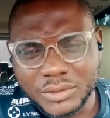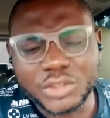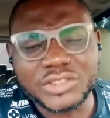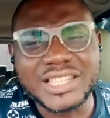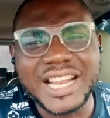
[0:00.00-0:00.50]

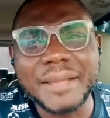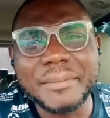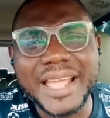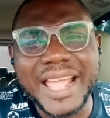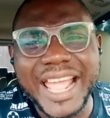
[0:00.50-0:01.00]
Just
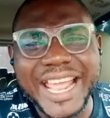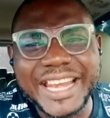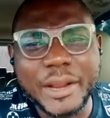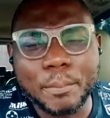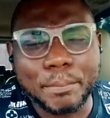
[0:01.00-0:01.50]
name
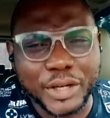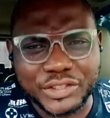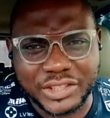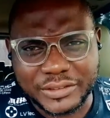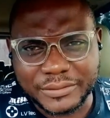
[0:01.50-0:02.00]
any
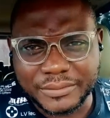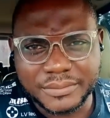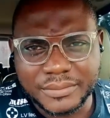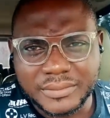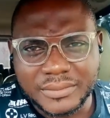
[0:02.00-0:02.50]
person
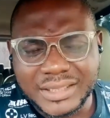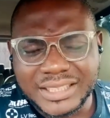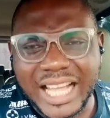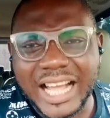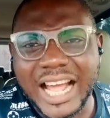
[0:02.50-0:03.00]

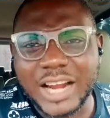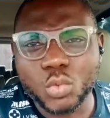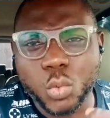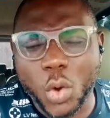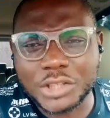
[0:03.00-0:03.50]
that had
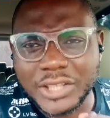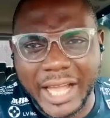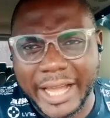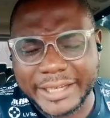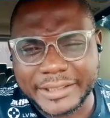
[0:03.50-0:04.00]
worked
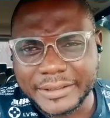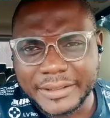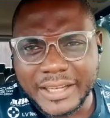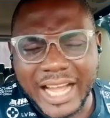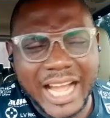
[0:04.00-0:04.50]
hard.
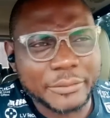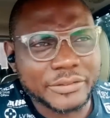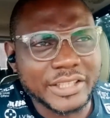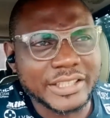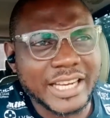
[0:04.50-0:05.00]
I've
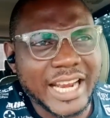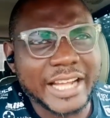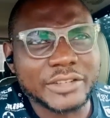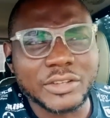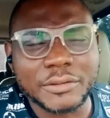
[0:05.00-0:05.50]
seen the
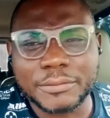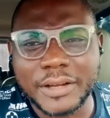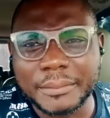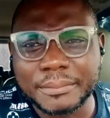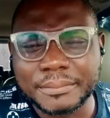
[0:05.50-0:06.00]
likes of
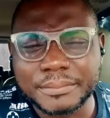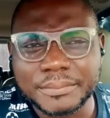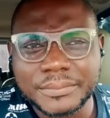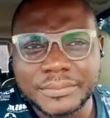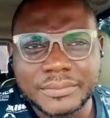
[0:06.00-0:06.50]

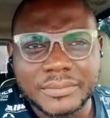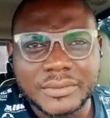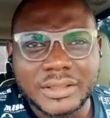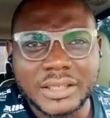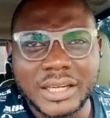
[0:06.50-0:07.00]
um,
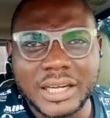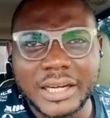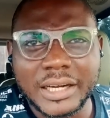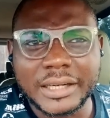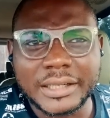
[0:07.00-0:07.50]

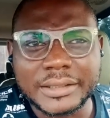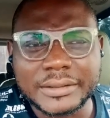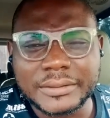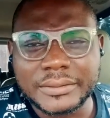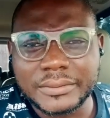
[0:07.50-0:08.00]
uh,
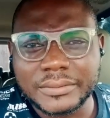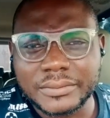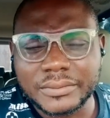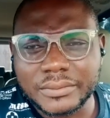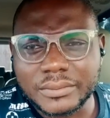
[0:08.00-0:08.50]

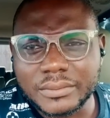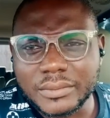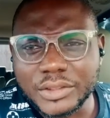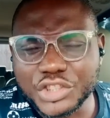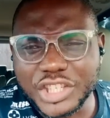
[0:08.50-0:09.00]

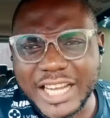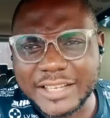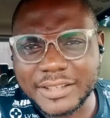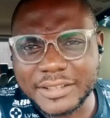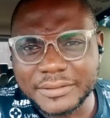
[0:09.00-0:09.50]

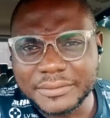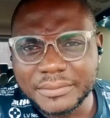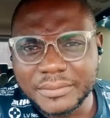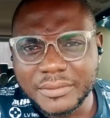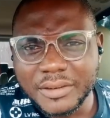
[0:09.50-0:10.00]
Chikasin,
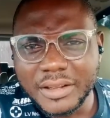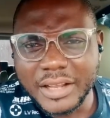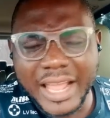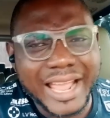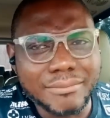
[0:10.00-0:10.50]

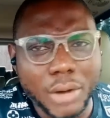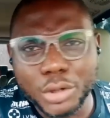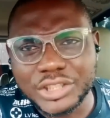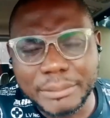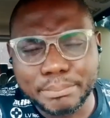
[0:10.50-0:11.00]
a
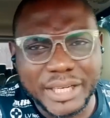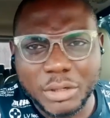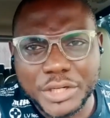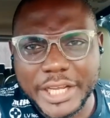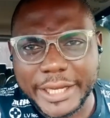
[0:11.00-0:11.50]

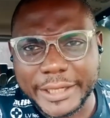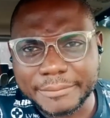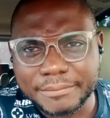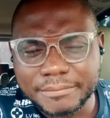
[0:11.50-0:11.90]
multi-billionaire.